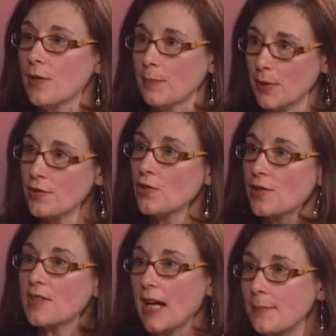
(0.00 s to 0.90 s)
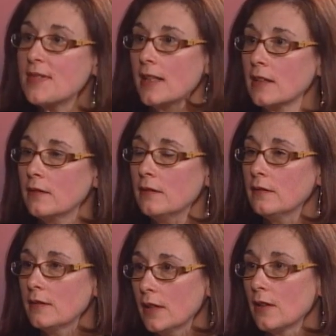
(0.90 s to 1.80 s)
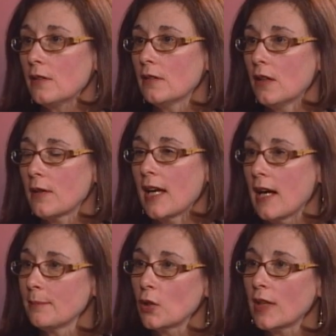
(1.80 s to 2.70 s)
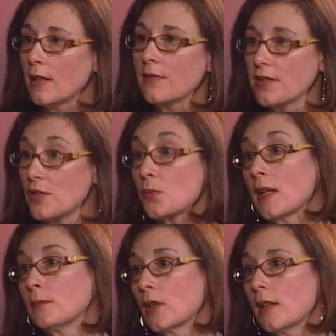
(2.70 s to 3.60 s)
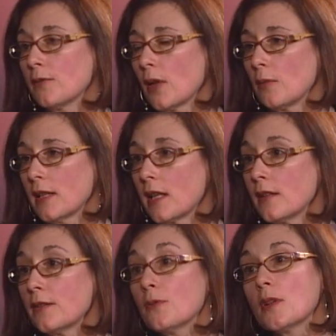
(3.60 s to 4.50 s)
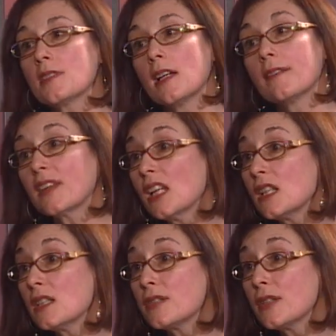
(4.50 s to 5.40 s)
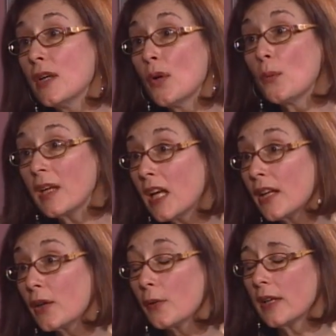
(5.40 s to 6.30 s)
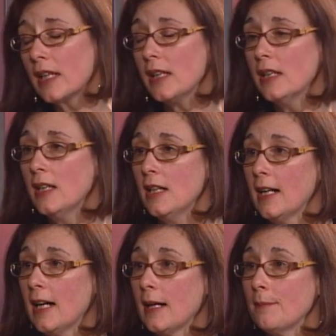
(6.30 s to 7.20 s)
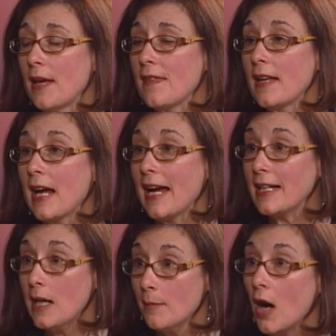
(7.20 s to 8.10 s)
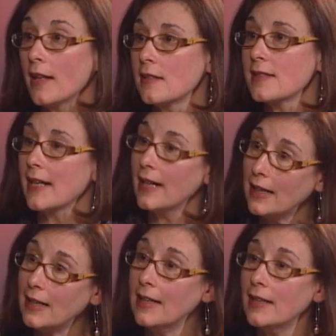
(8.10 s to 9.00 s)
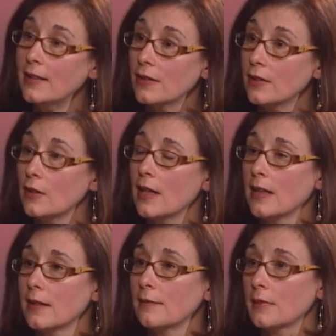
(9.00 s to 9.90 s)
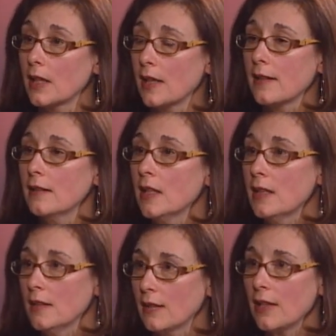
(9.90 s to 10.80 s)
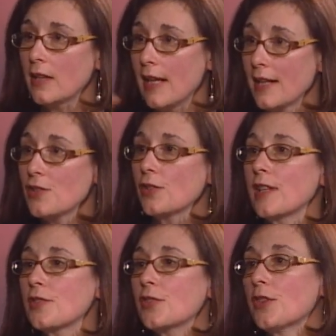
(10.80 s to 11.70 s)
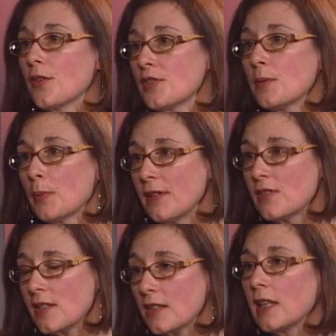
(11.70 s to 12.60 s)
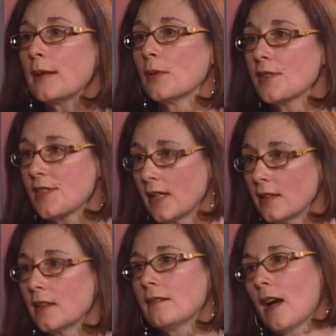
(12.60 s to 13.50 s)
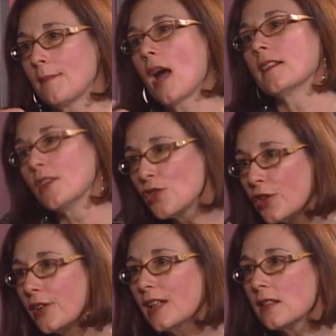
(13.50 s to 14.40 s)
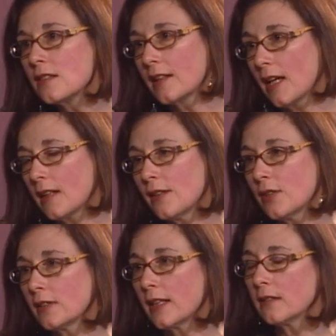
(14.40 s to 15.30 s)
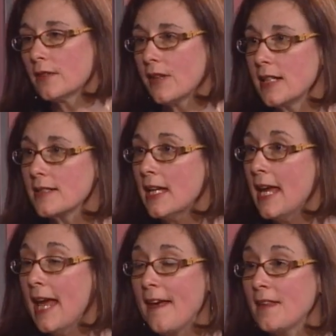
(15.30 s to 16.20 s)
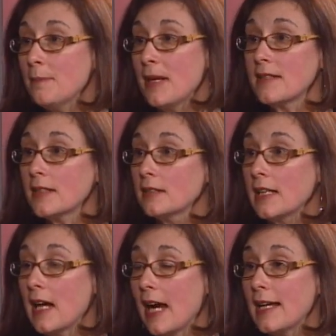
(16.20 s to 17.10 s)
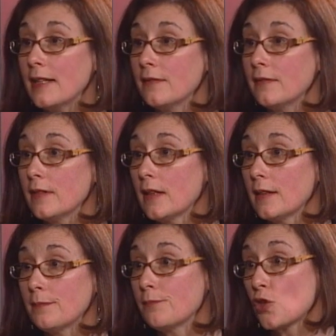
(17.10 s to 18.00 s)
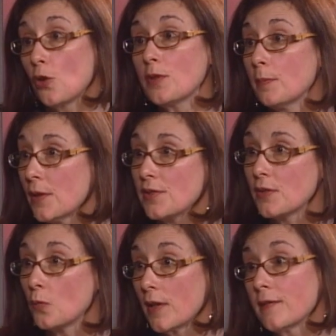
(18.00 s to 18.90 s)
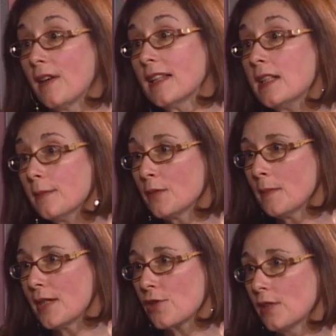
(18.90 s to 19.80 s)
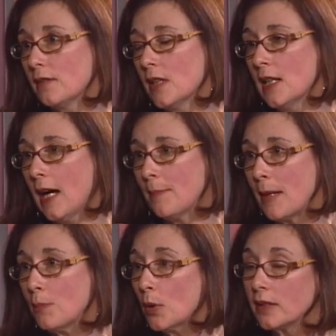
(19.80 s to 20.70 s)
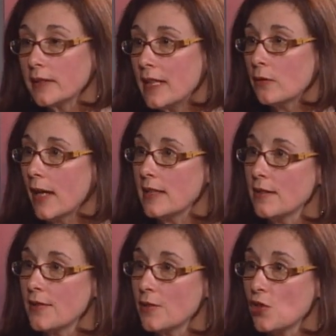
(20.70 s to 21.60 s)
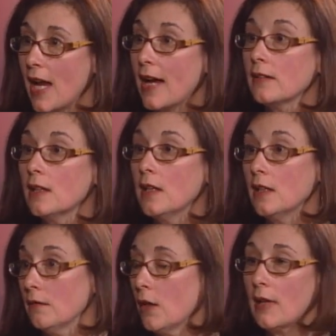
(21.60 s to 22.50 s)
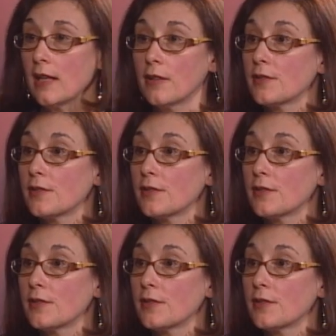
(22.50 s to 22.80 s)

The person just types in, you know, okay, I'm looking. This is what I'm looking for. I want to get a divorce. I have kids. We can't agree, mm-hmm. um, and then I come on and say, hi, you know, um, can I? Get you to answer yes or no. There's a brief disclaimer saying that I'm not an attorney, so I can't mm-hmm. give you mm-hmm. legal advice. And then basically, I uh, show the person where to find the information. I might put a link right into the chat okay, mm-hmm.